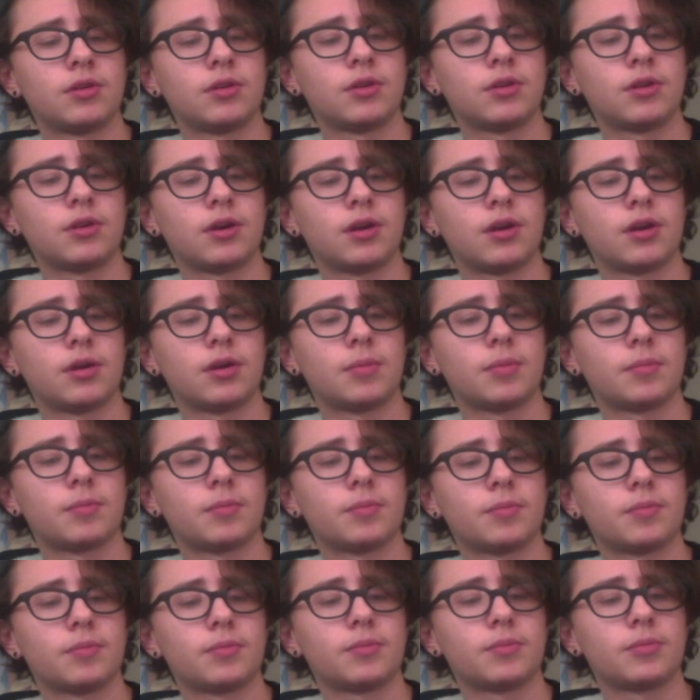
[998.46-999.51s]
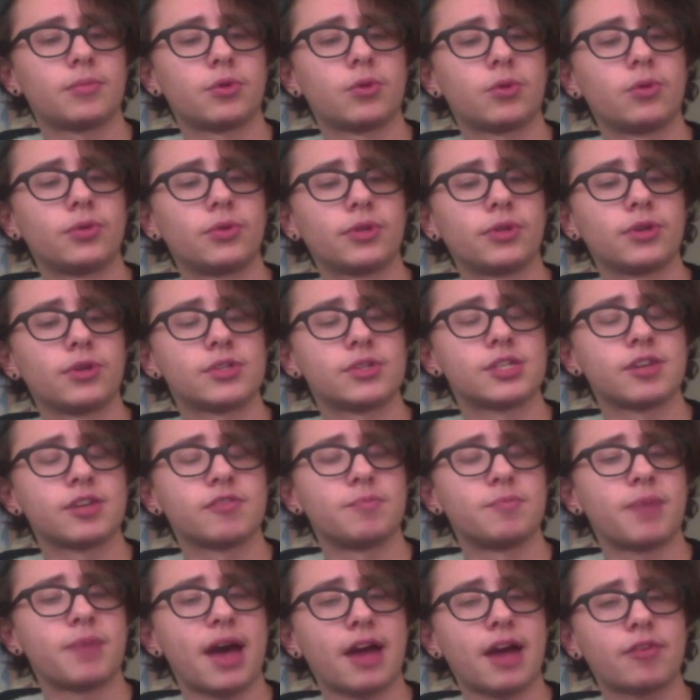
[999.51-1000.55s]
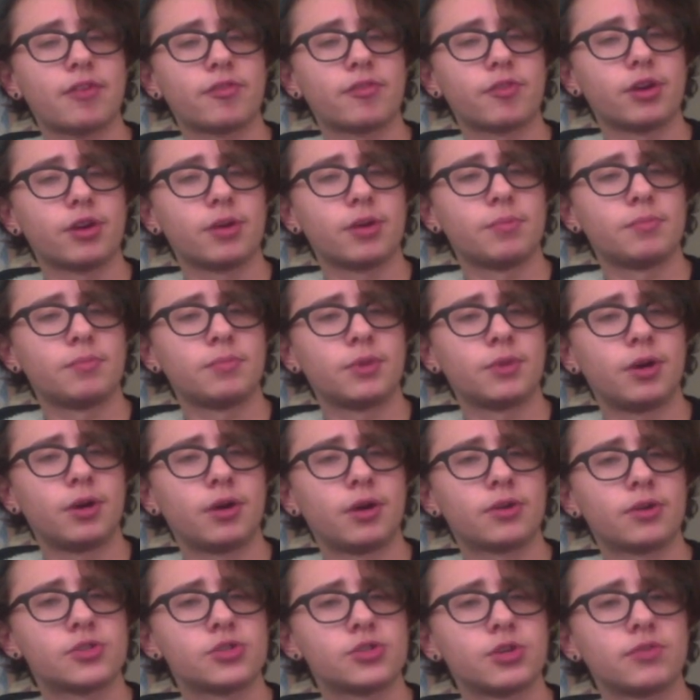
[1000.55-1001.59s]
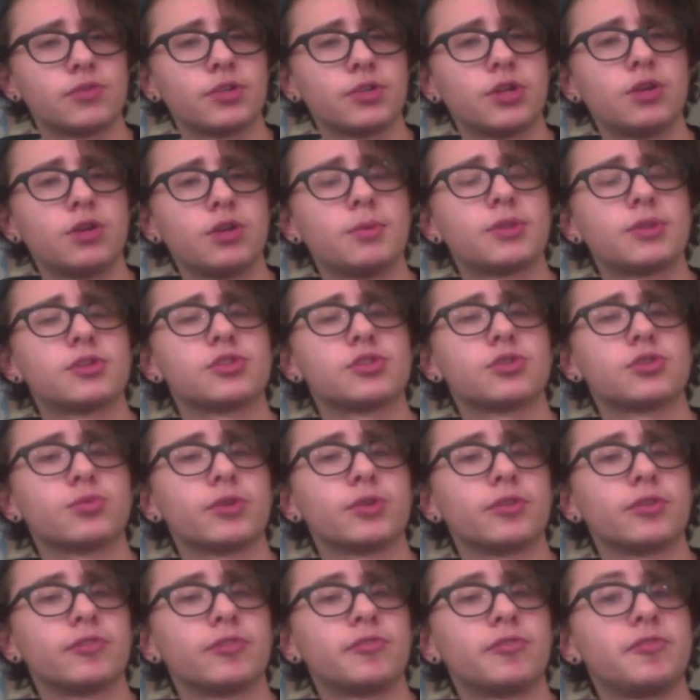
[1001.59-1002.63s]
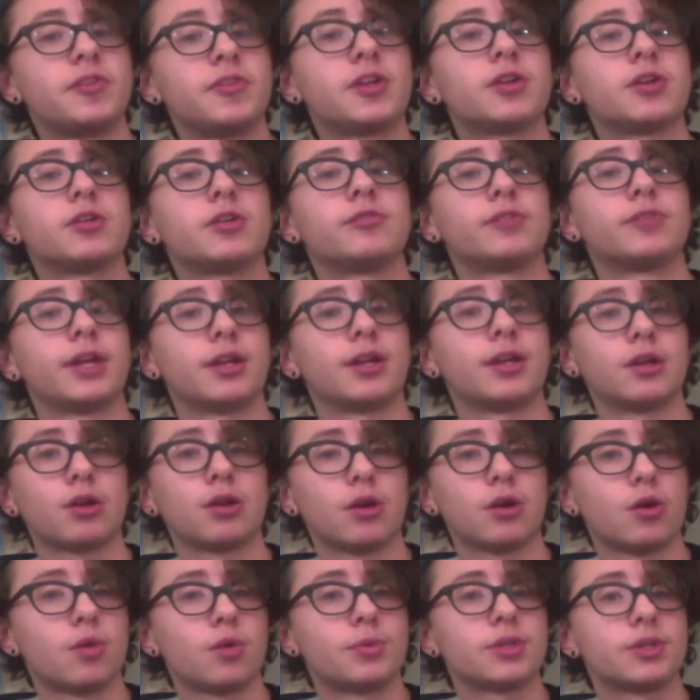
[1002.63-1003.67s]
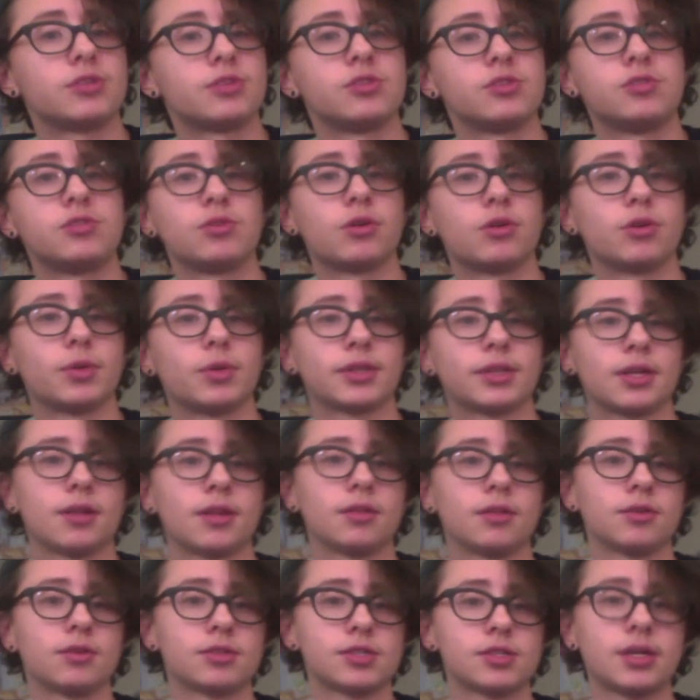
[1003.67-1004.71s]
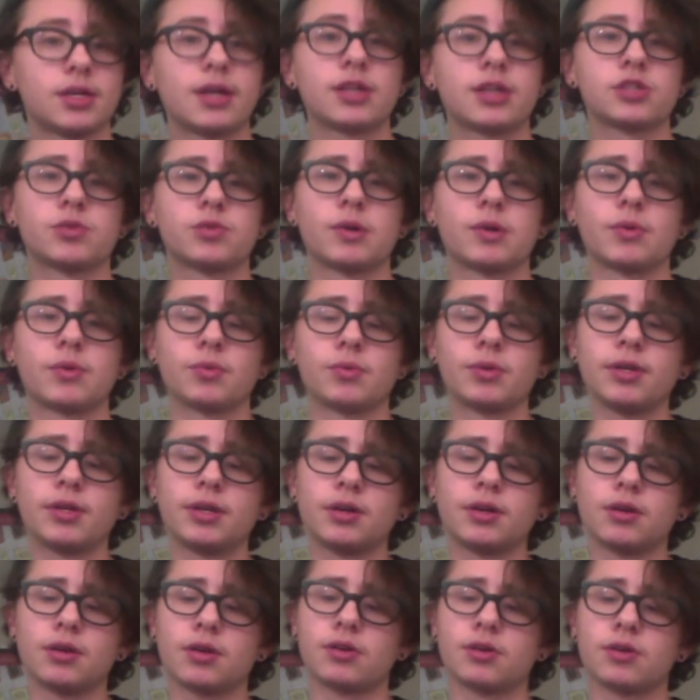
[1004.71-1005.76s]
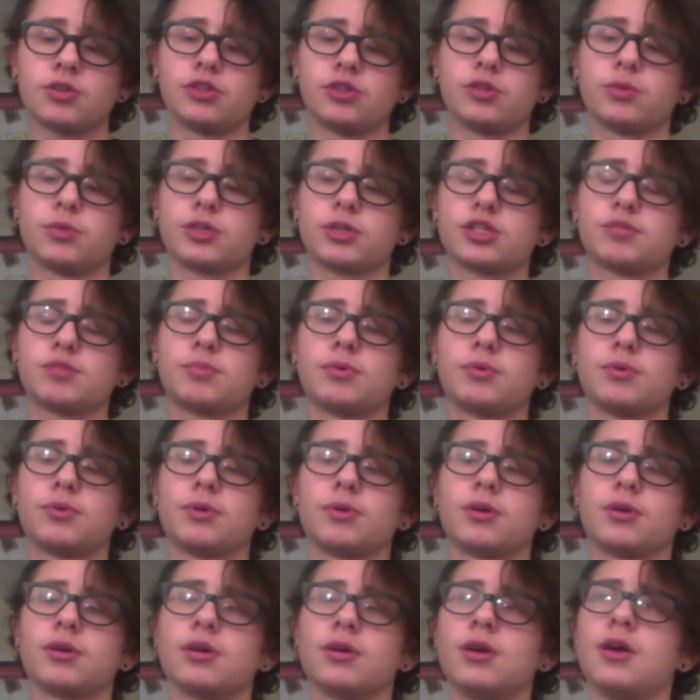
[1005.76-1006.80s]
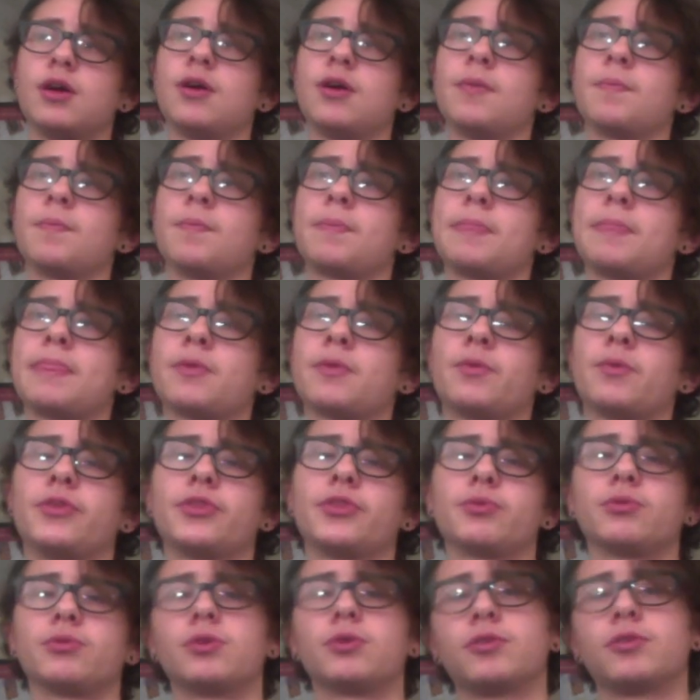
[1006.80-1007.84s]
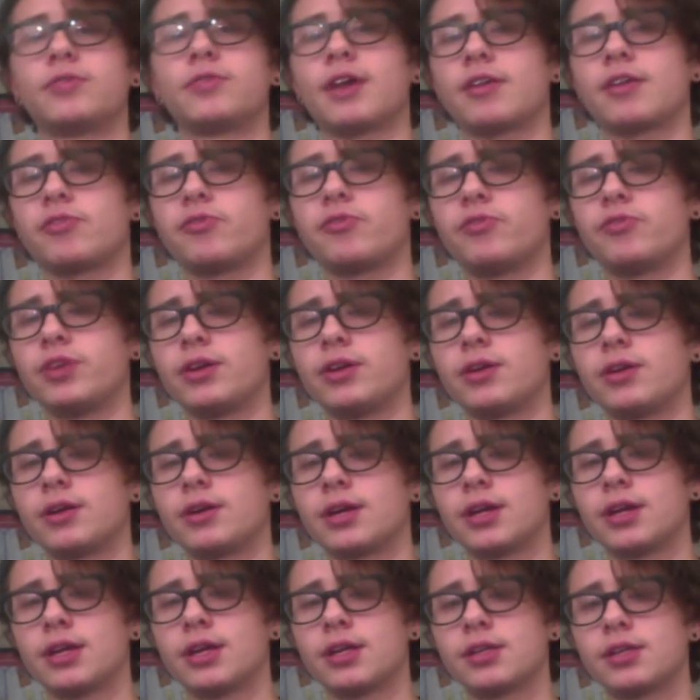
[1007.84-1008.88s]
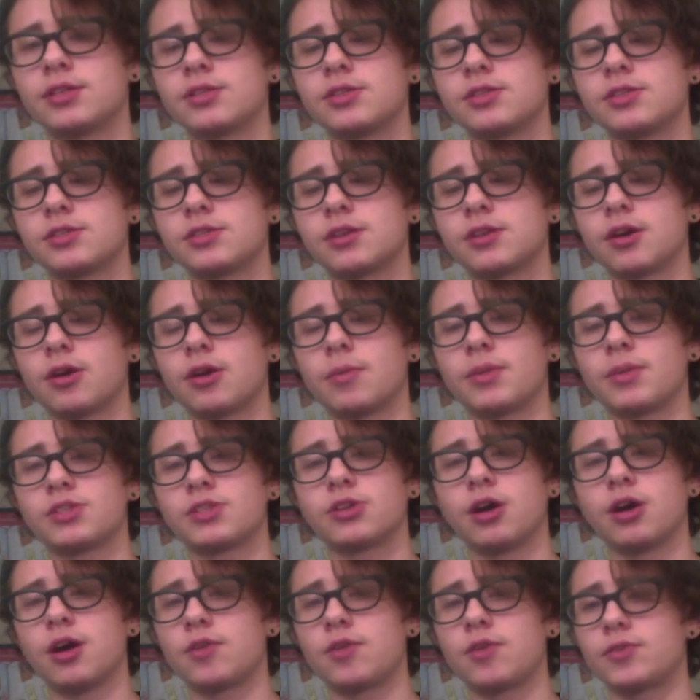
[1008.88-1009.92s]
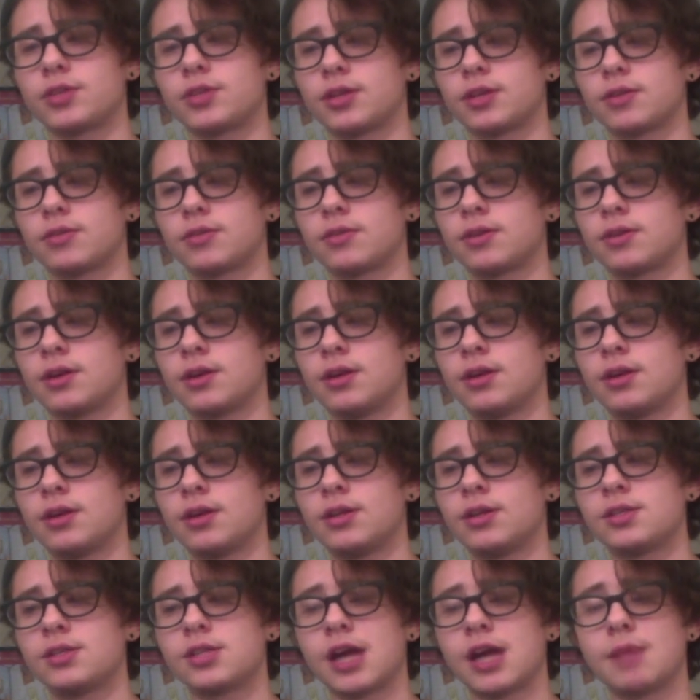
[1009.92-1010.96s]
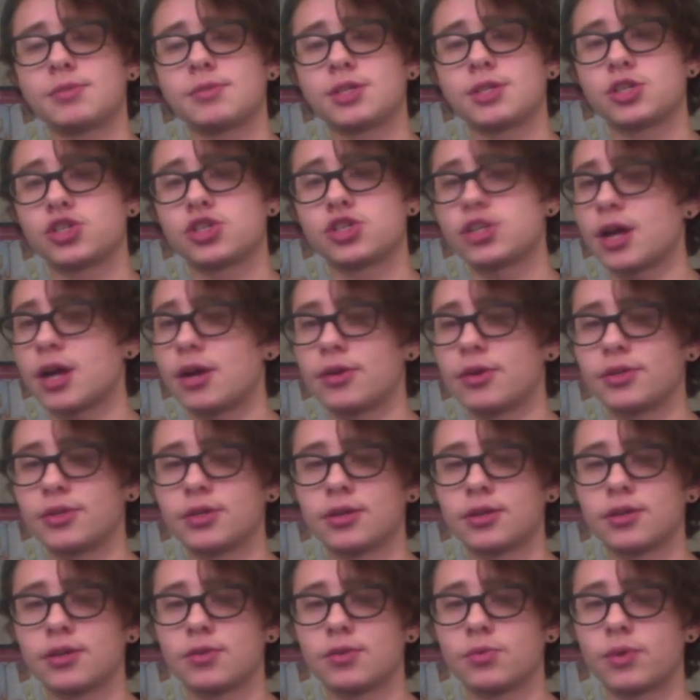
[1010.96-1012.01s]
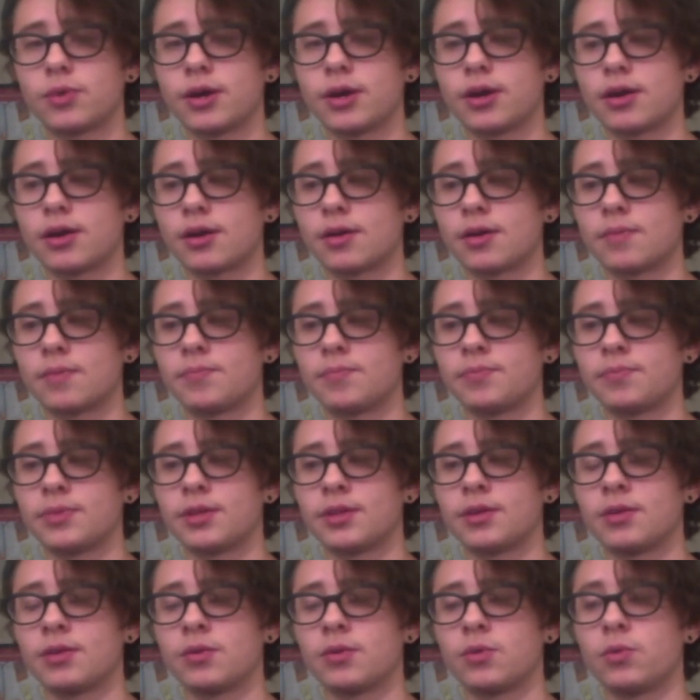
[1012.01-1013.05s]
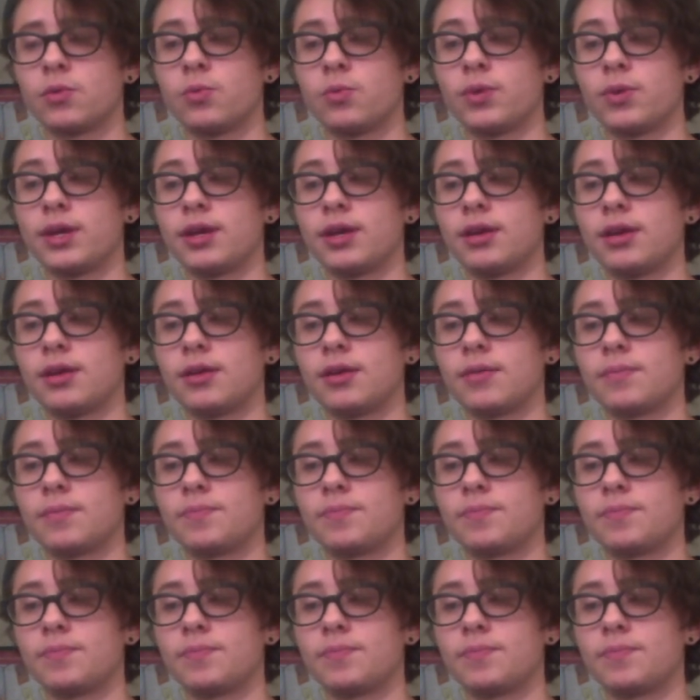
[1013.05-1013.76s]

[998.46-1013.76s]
or holding yourself back from aren't serving you, but there's a real fear of letting go because you don't know what that looks like. So I would really encourage you to explore what the root of that fear is. It's often times in childhood where we